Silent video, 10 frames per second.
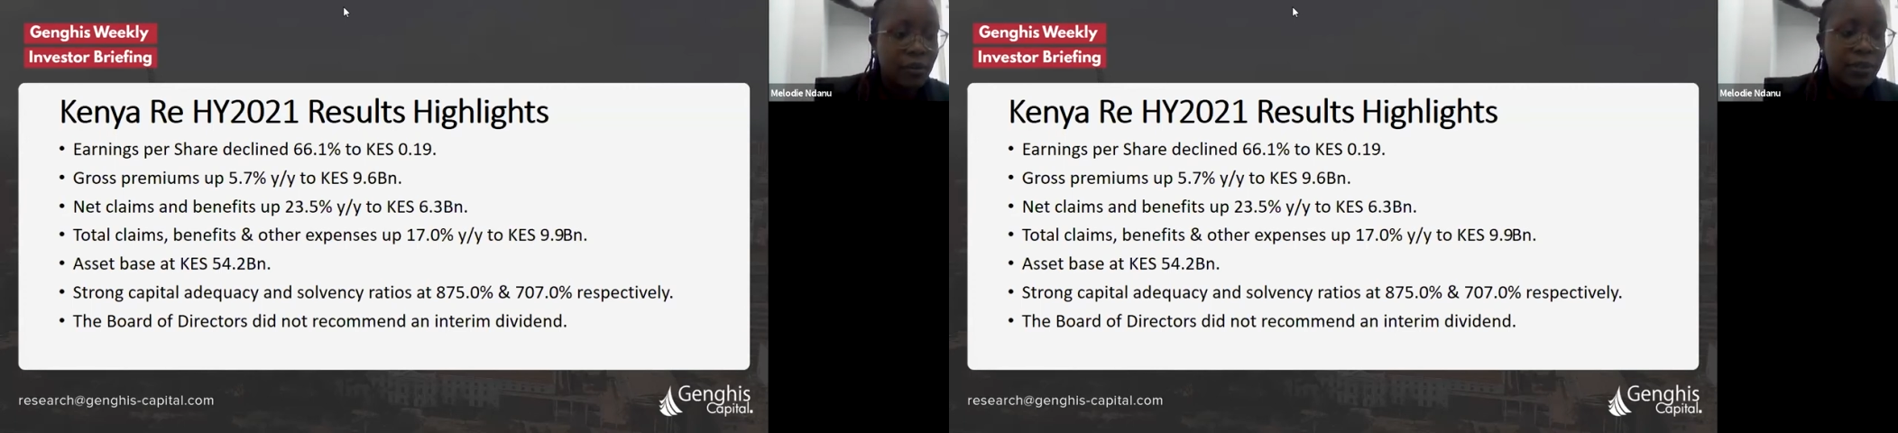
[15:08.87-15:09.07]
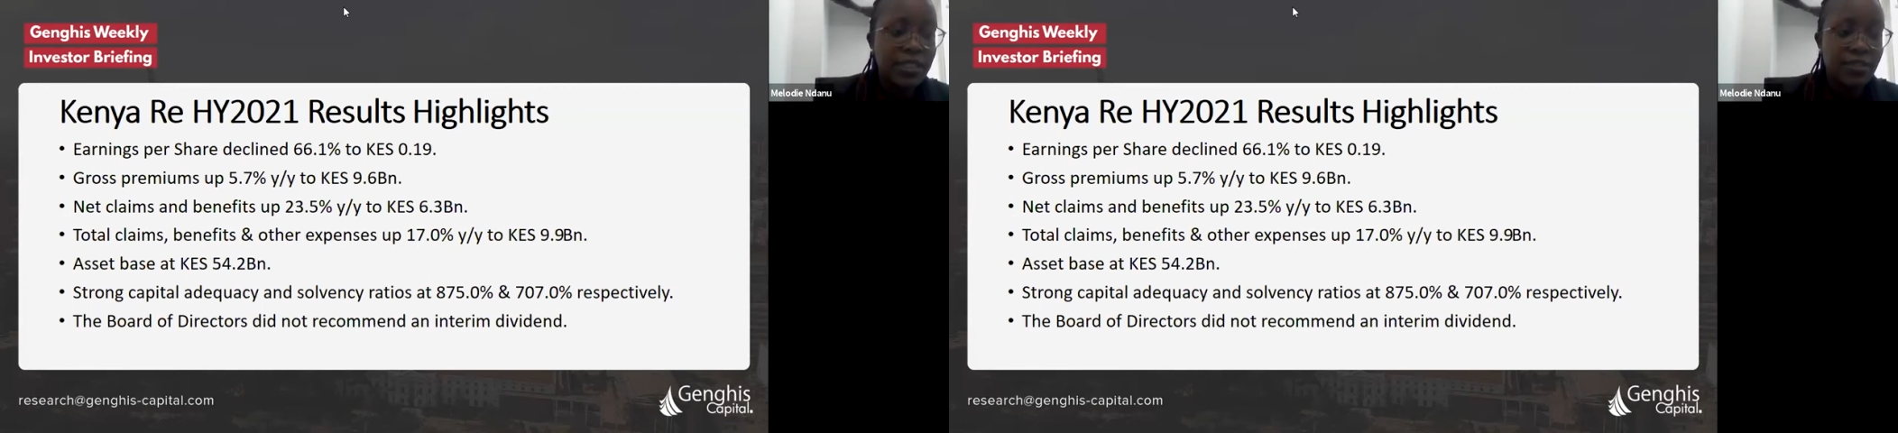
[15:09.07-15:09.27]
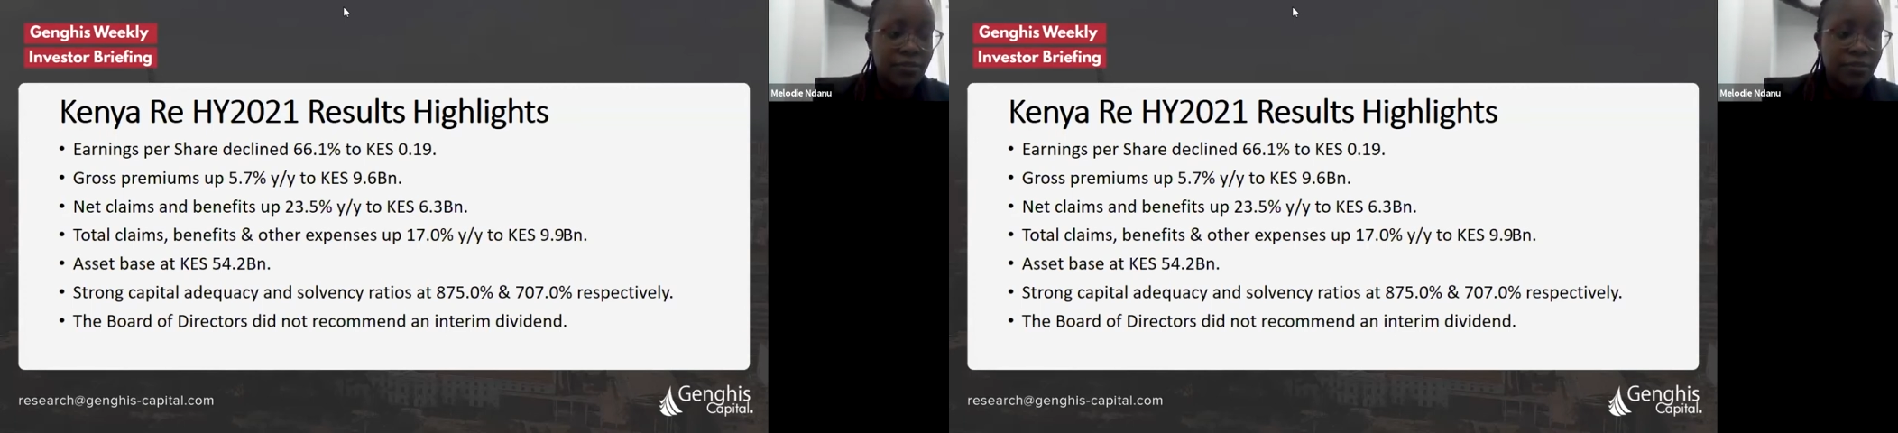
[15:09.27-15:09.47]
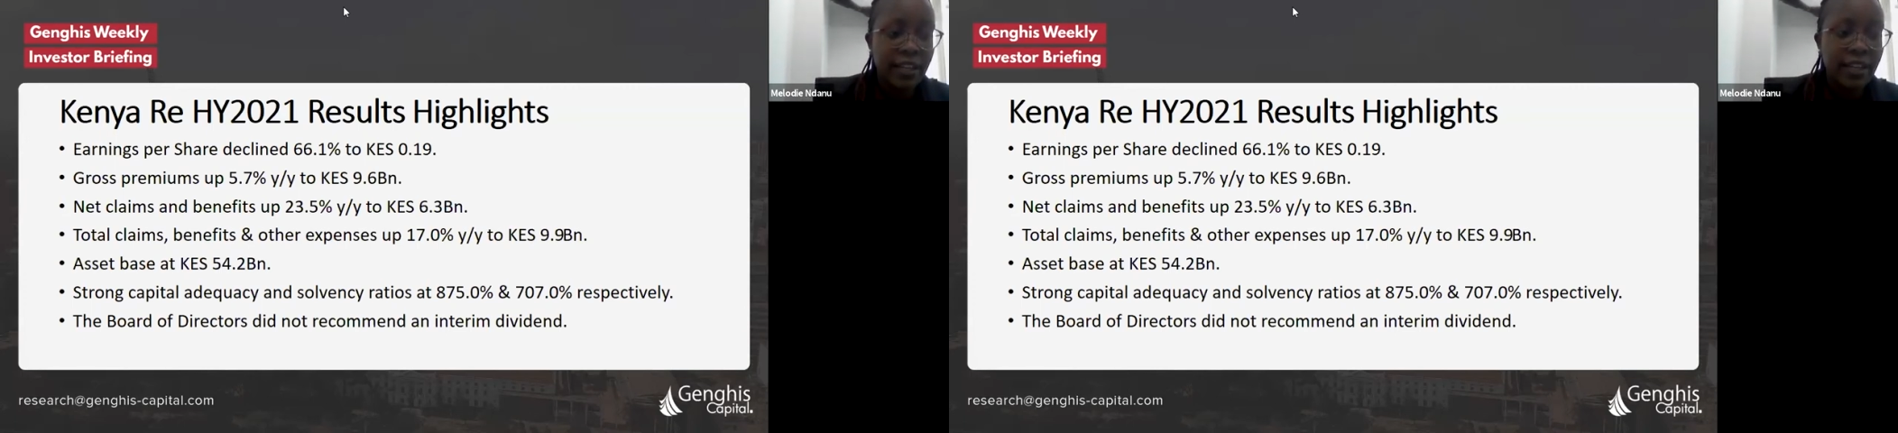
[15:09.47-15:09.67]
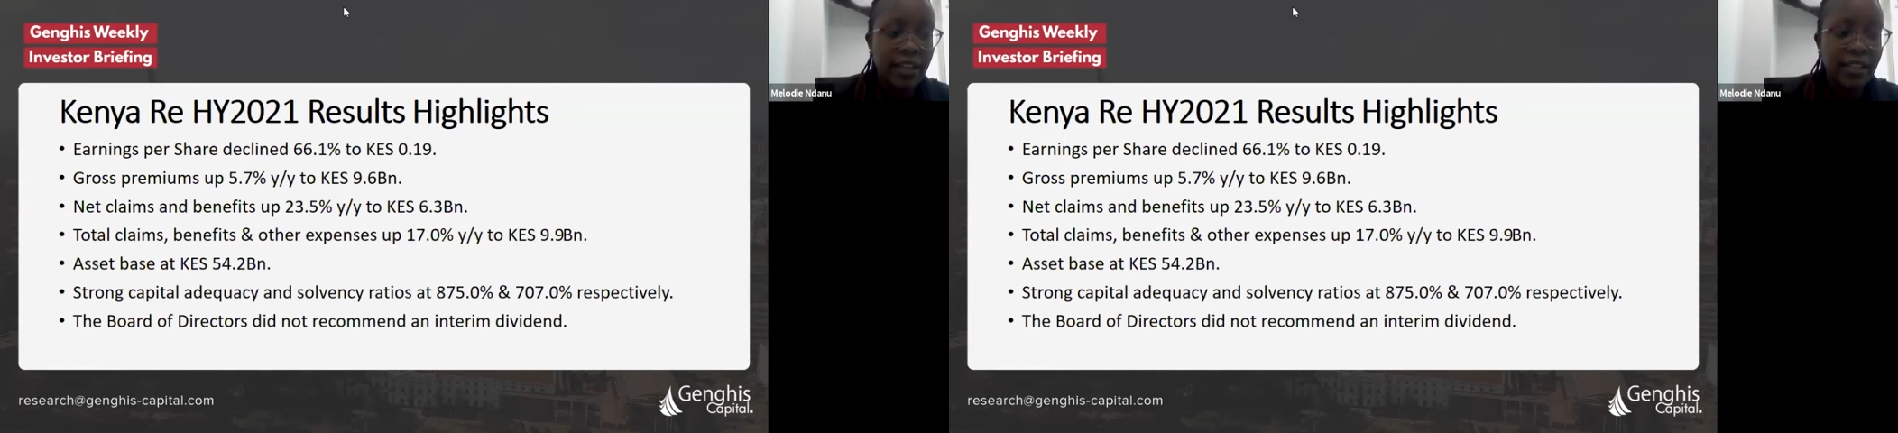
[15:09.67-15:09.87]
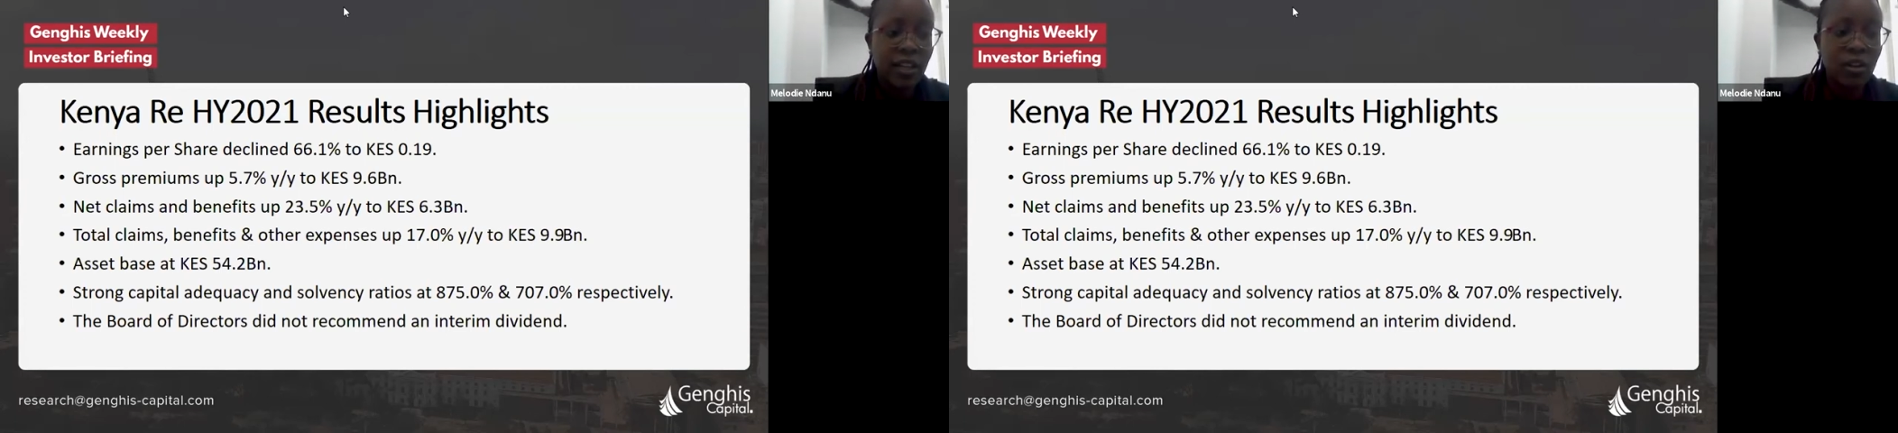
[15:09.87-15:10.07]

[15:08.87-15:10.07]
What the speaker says: which is fair, and the